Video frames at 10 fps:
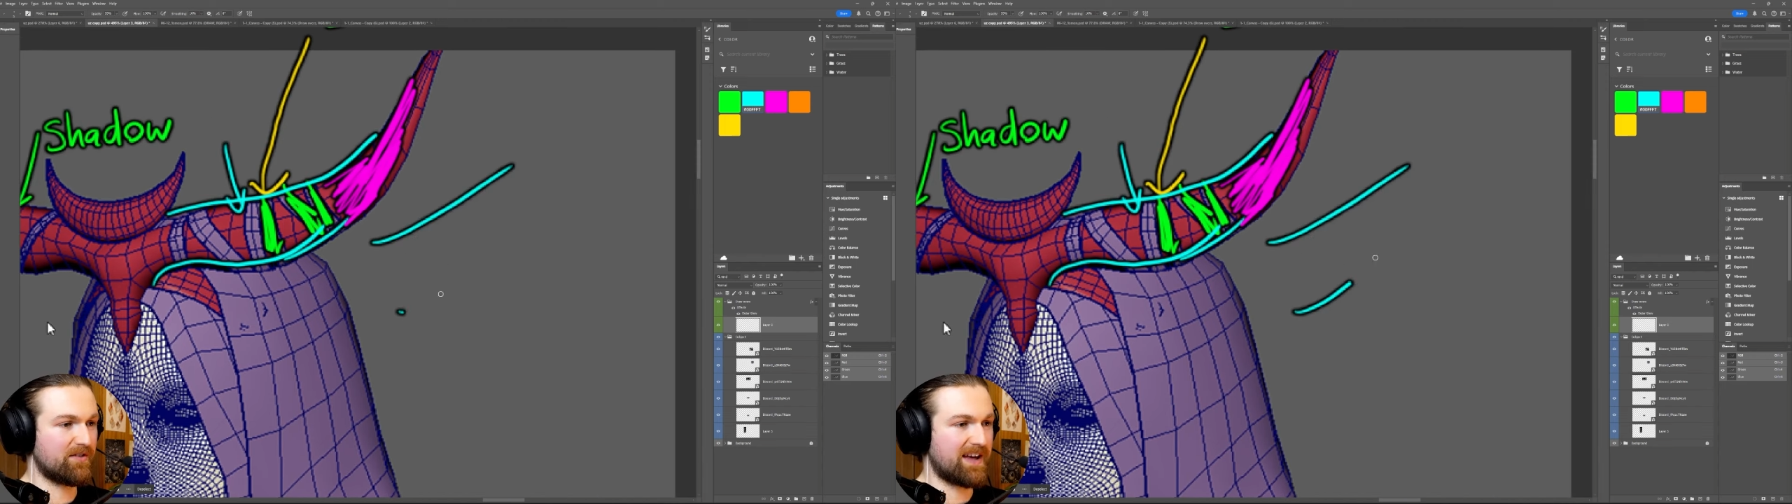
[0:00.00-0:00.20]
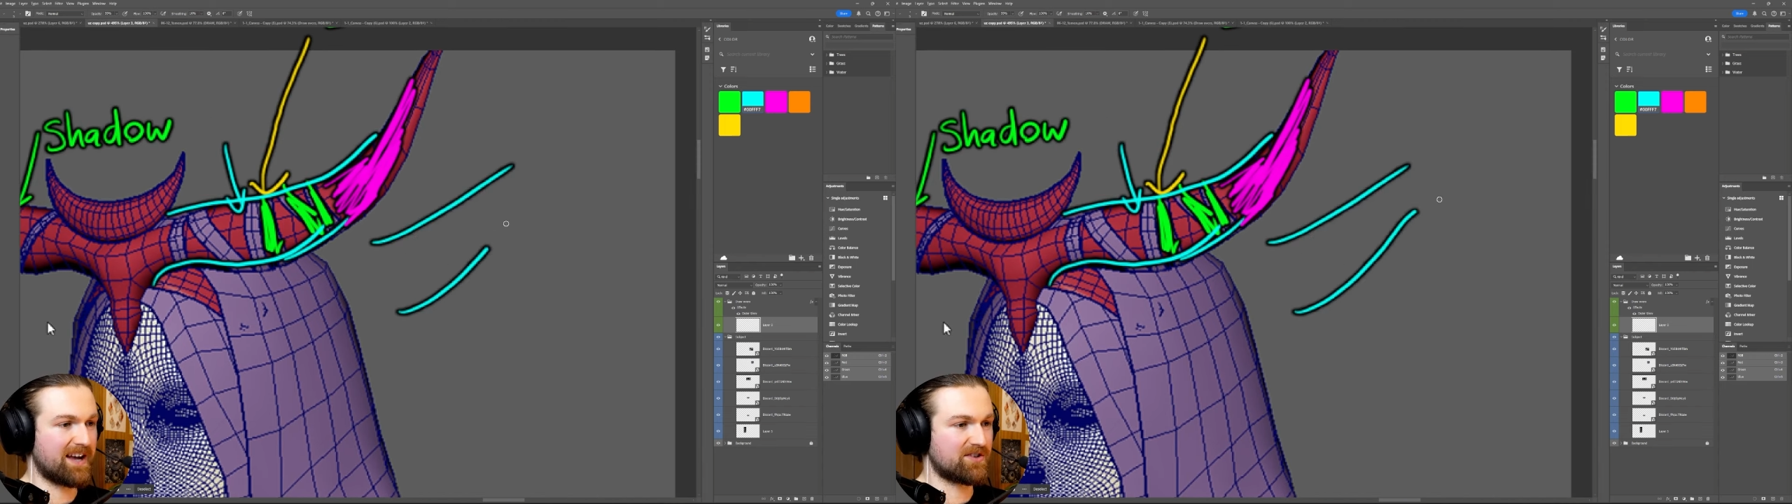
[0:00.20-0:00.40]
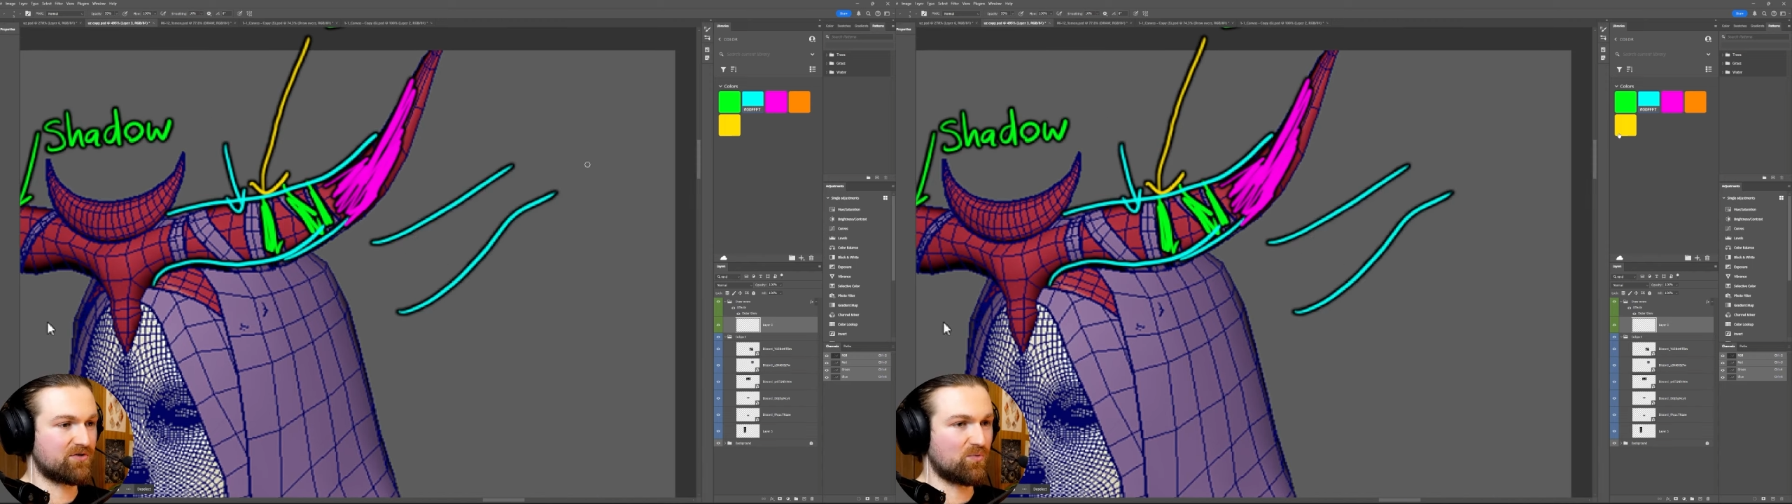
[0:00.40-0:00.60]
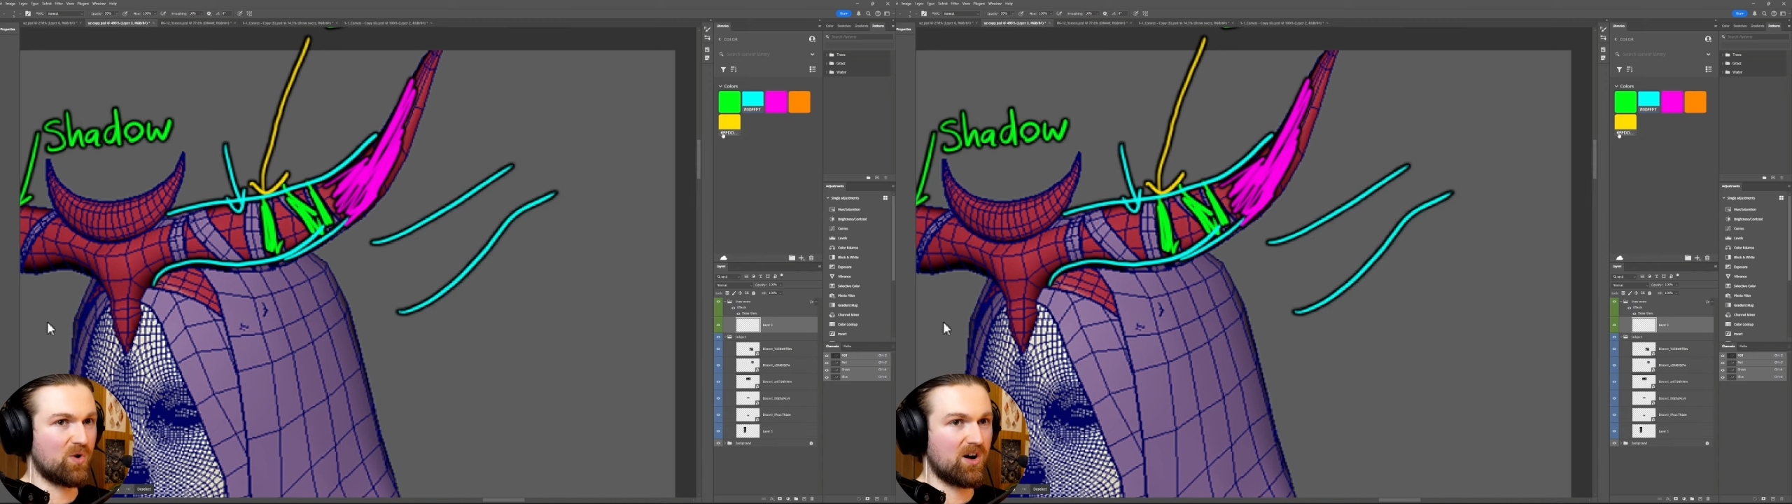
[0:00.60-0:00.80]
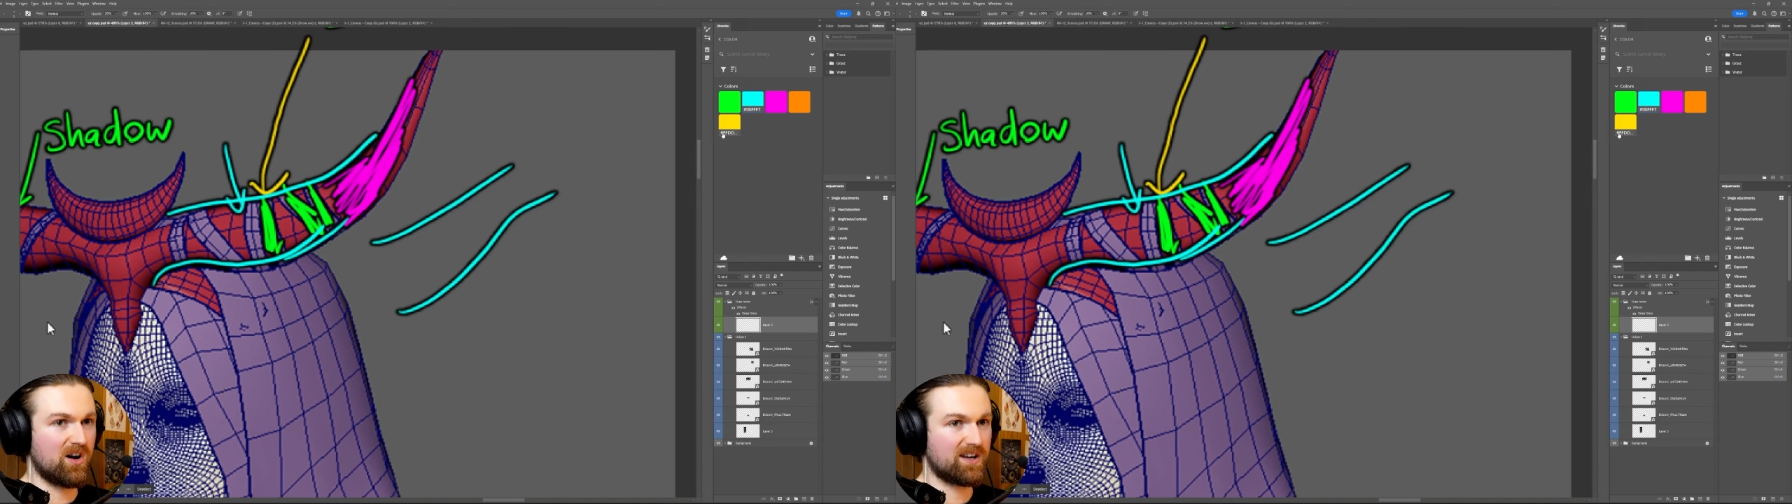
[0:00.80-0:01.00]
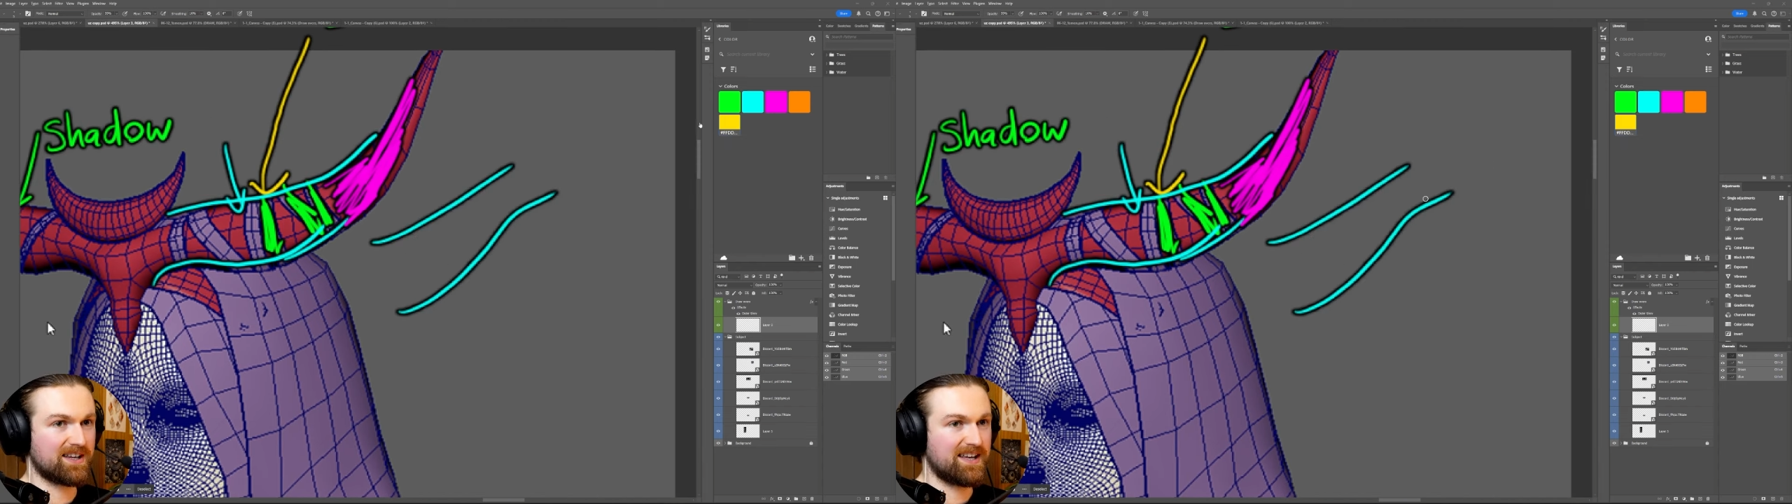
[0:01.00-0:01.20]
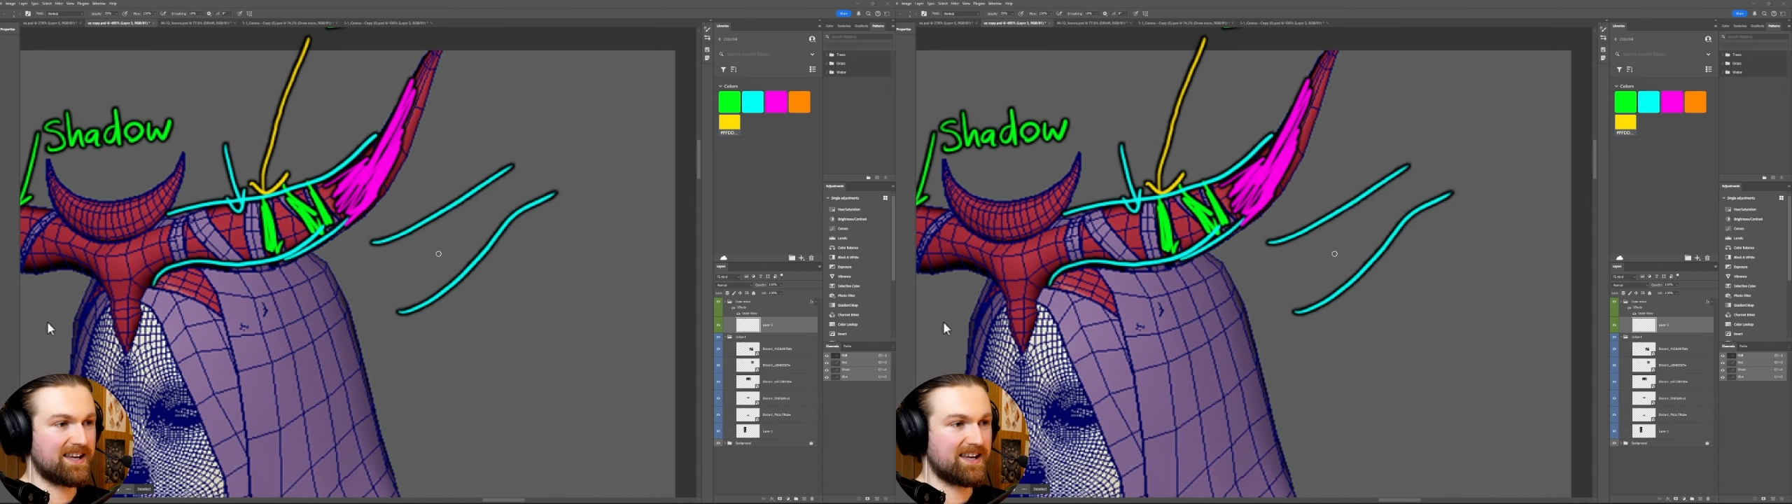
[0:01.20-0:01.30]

of extra work